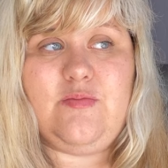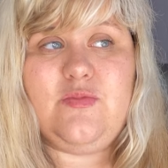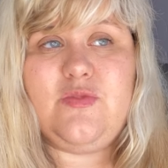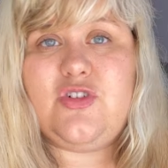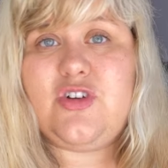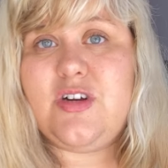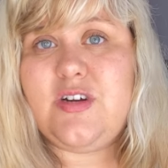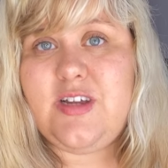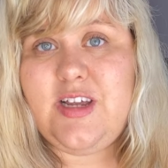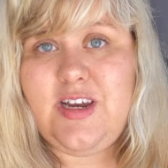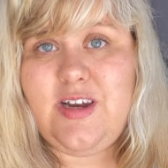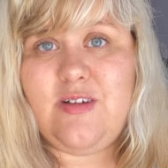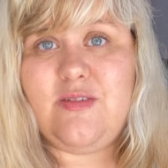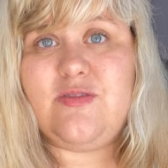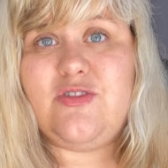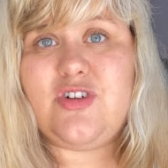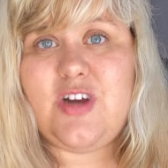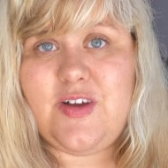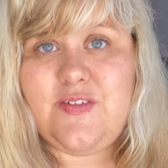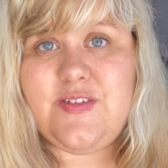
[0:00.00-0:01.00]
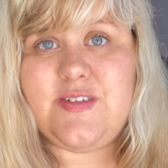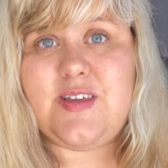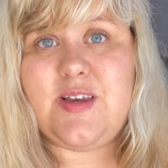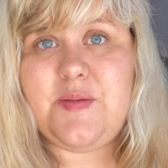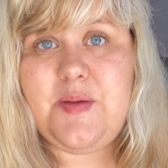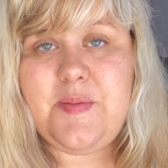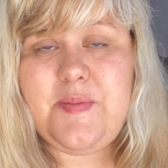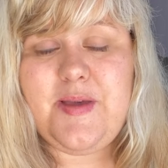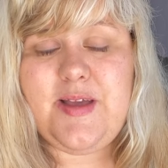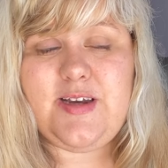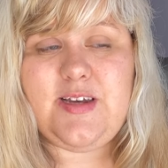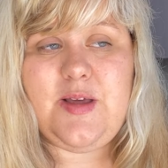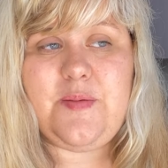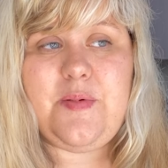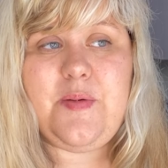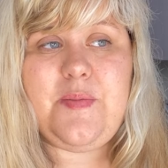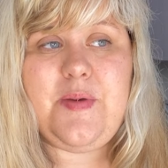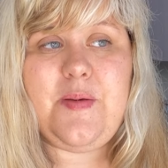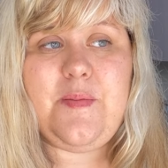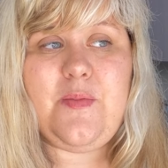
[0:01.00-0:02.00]
Travel's gonna be picked up
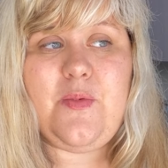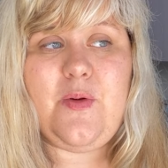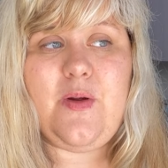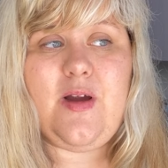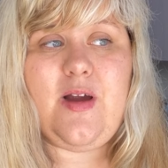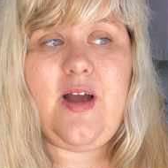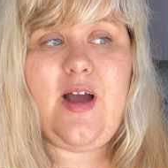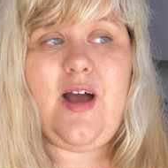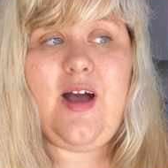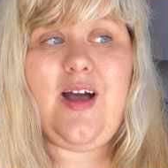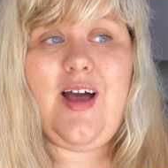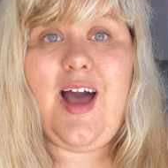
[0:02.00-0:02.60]
a bit more.